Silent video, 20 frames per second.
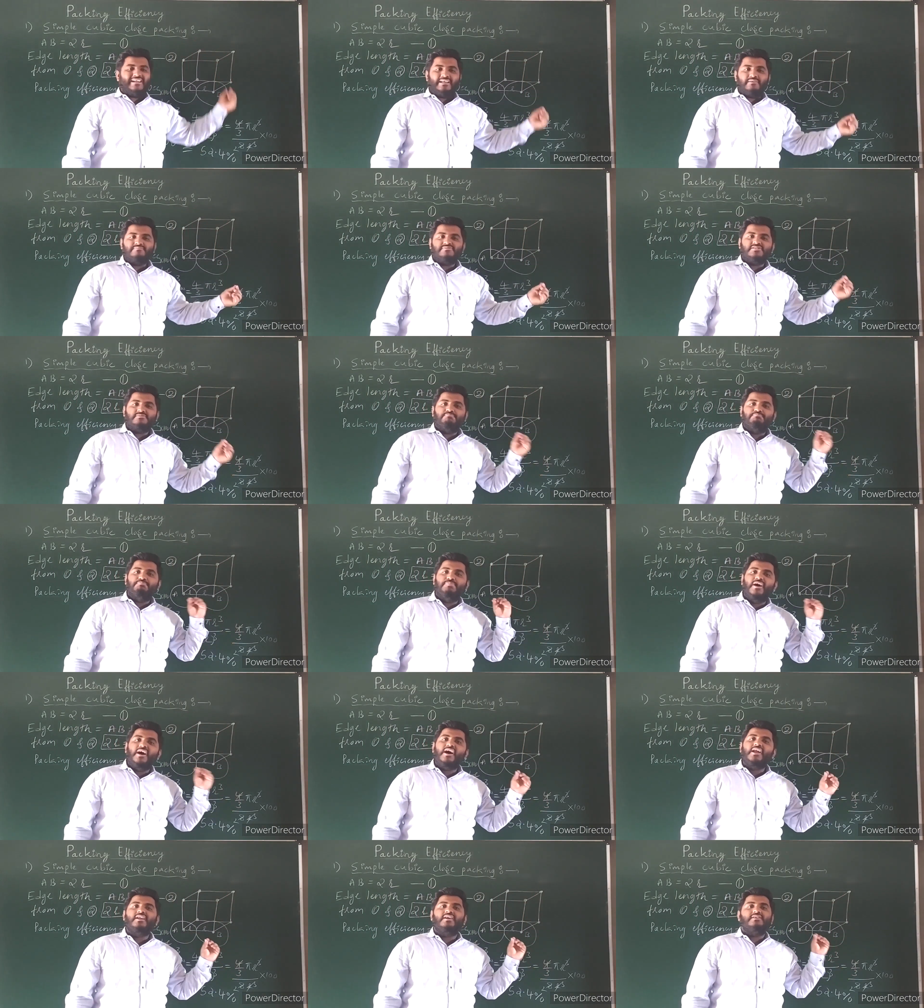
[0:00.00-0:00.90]
atoms
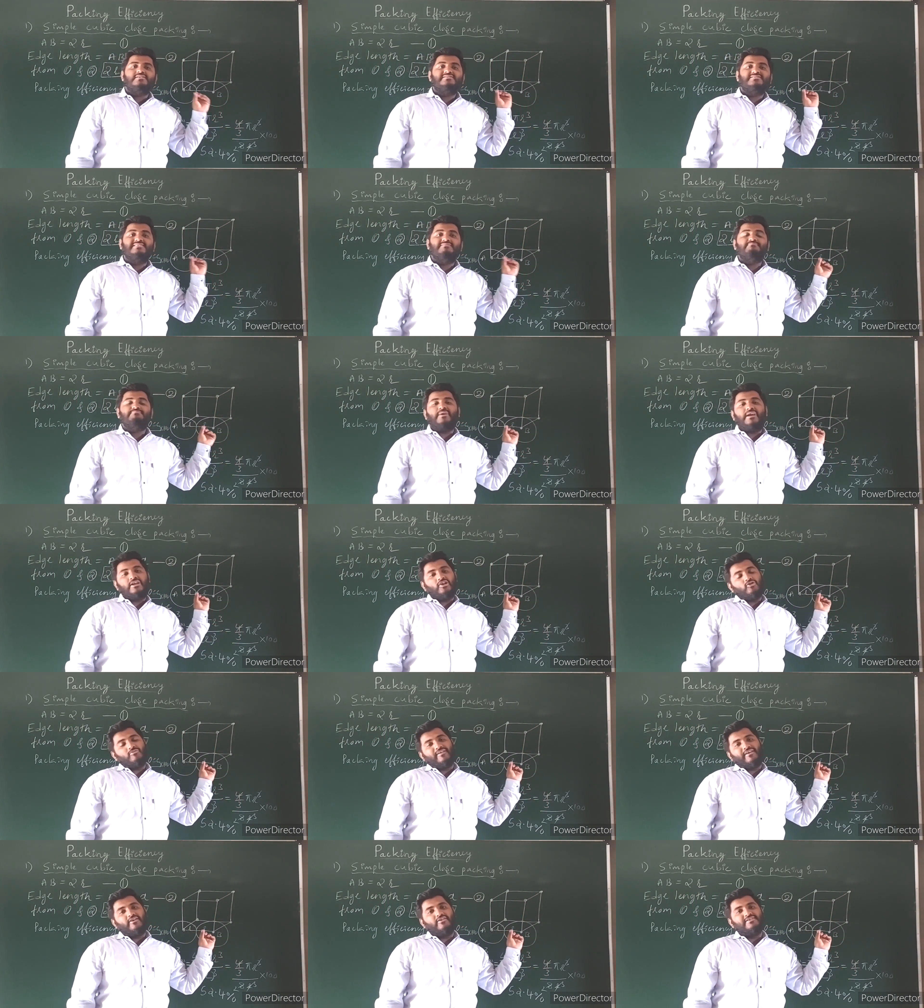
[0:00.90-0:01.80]
per simple
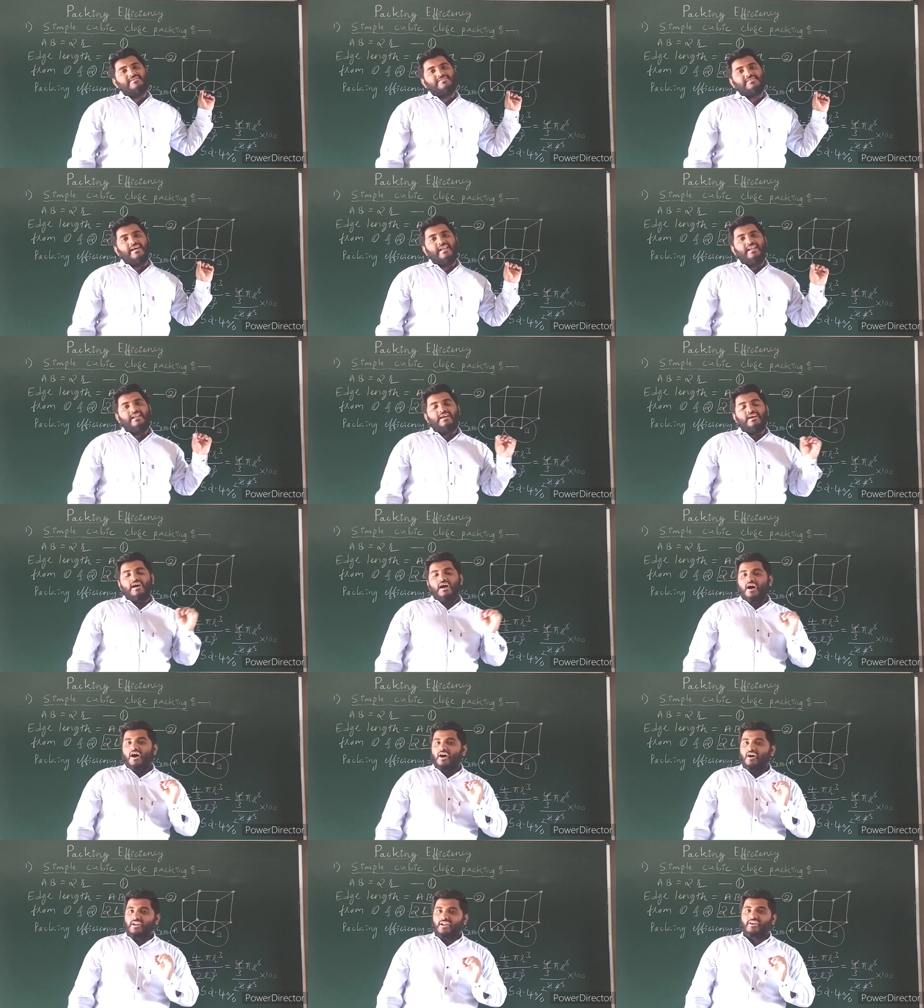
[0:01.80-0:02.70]
cubic unit cell
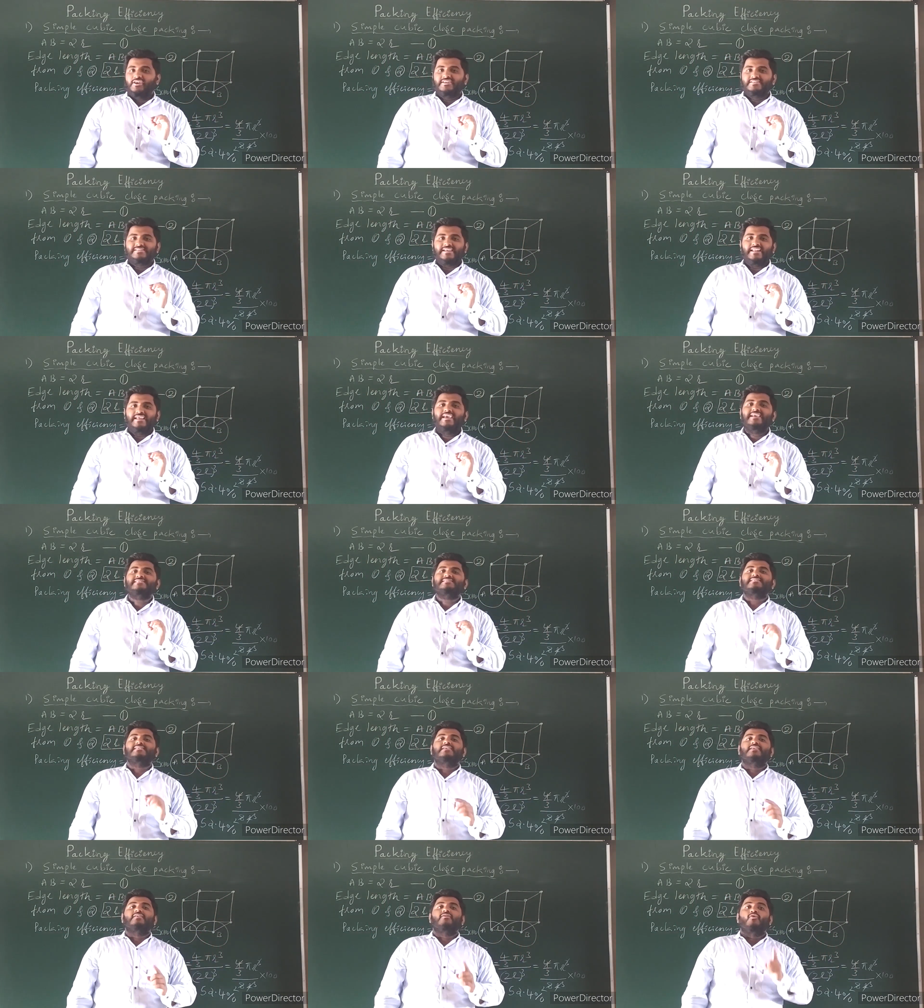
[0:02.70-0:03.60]
or unit cell
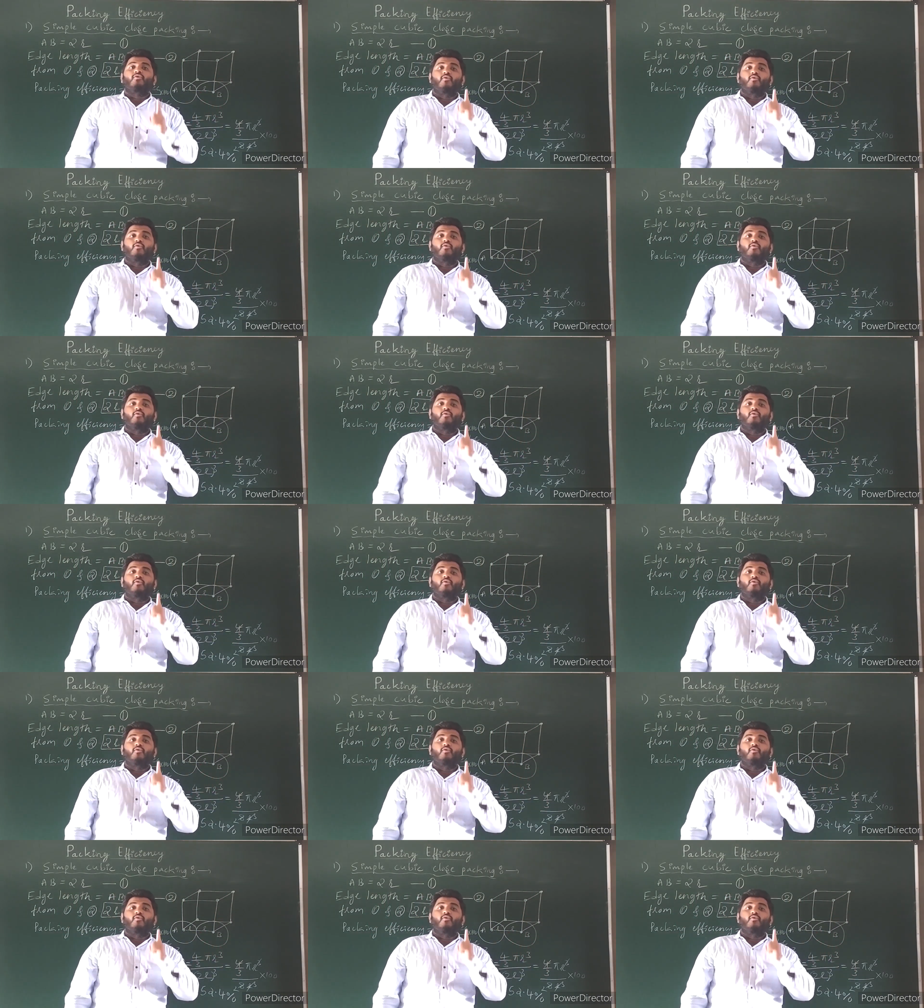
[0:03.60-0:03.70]
is